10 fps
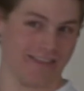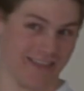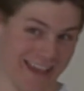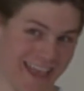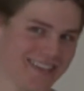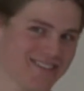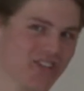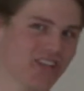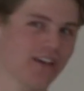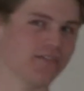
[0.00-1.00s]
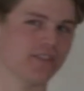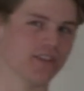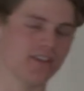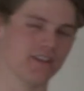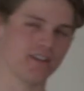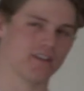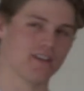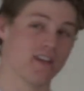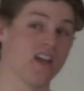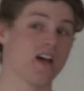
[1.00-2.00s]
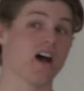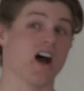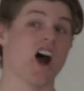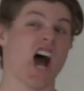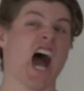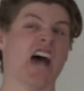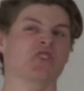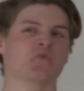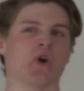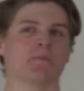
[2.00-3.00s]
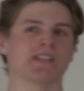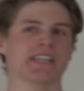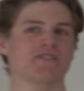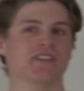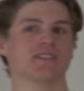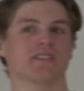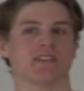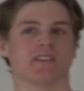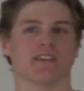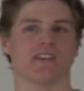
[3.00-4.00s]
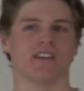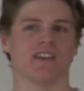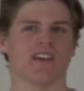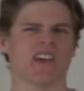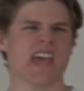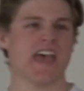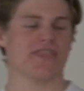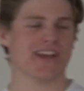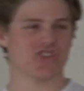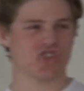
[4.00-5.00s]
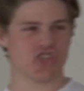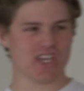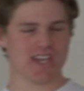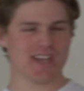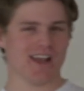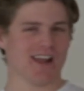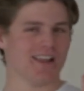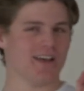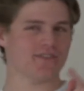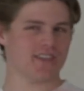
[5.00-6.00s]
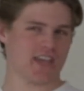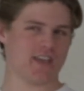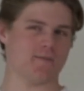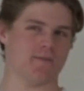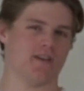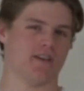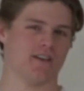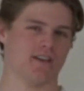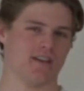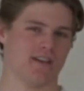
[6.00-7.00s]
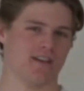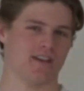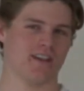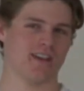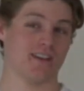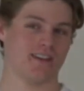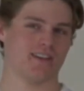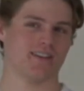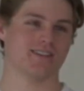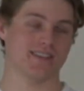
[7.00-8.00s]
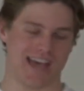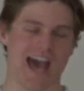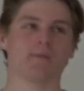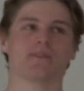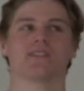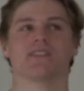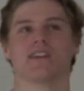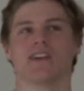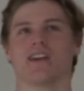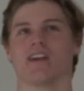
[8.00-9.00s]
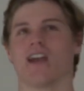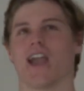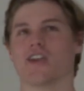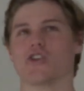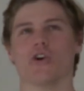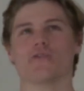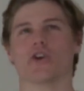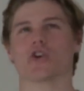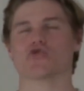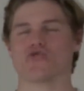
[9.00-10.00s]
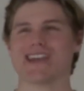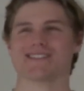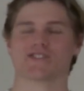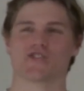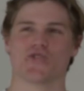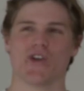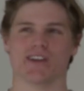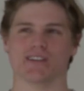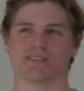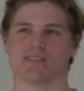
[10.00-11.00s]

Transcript: Cassia loves her. I do well believe it. That she loves him. 'Tis apt and of great credit.